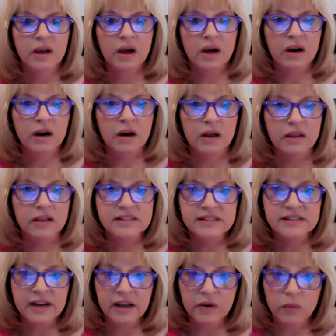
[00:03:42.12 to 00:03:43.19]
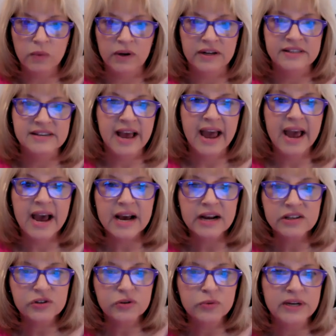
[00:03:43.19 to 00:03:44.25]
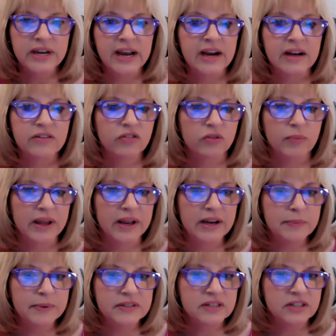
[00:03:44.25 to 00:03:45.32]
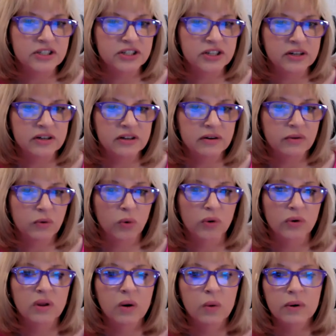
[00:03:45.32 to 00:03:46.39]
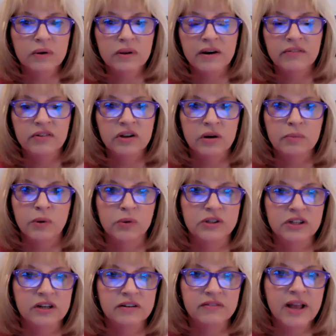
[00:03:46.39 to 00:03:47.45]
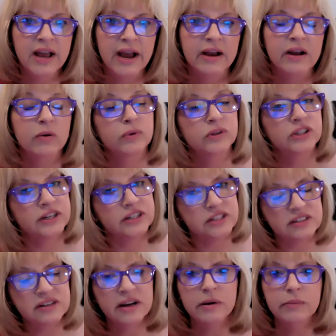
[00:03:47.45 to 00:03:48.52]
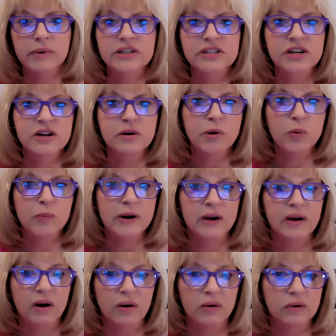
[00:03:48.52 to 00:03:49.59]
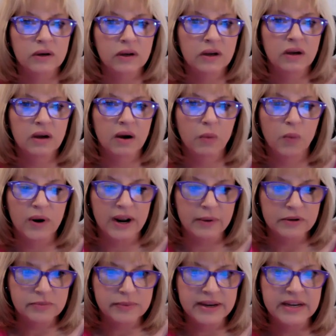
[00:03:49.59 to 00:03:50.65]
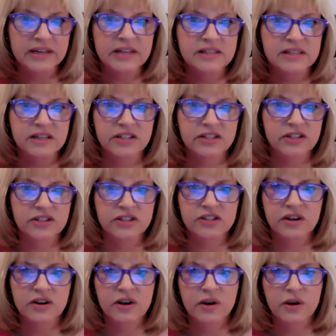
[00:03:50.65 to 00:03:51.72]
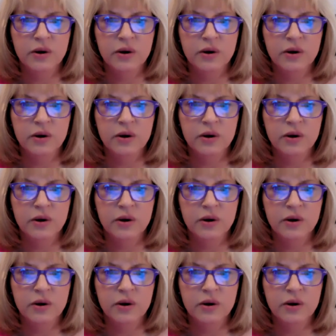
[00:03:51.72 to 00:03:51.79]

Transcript: The second one is act or react from any position or lower level emotion of lack, which I just kind of mentioned a moment ago. When I was making decisions,